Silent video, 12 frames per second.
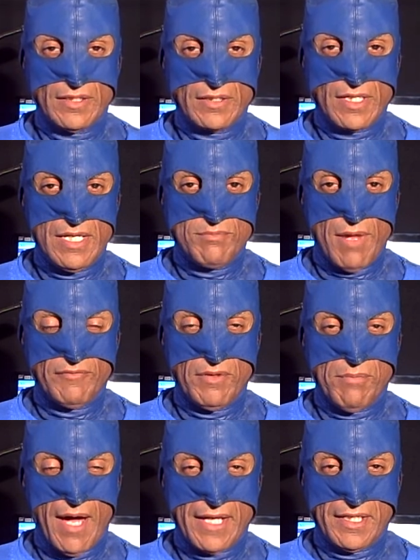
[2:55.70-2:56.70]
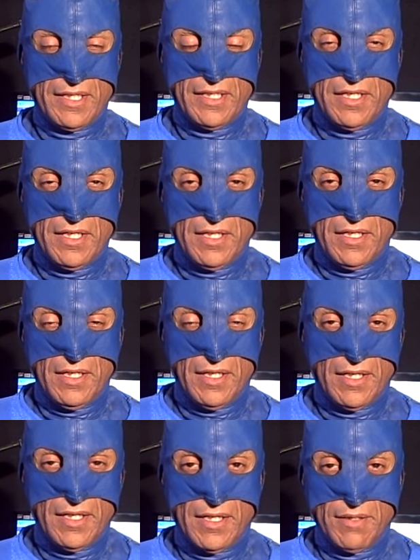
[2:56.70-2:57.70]
keep everybody
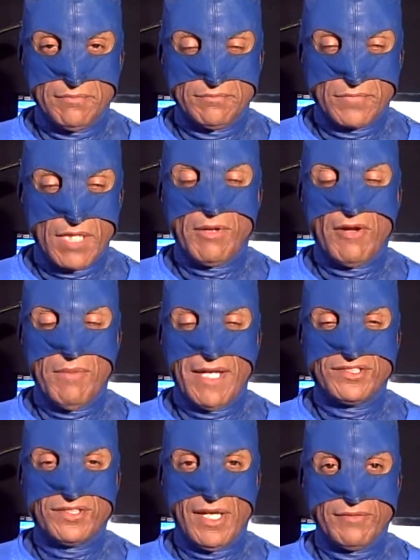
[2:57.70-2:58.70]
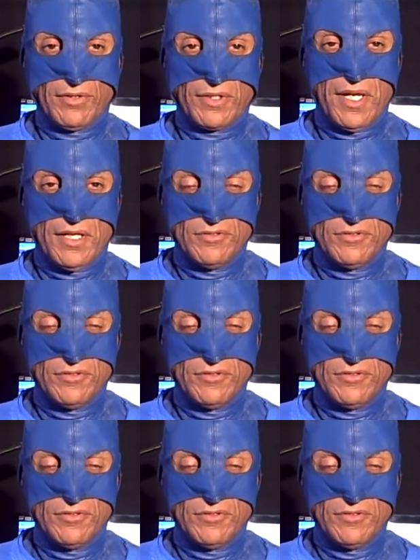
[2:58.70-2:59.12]
safe, okay?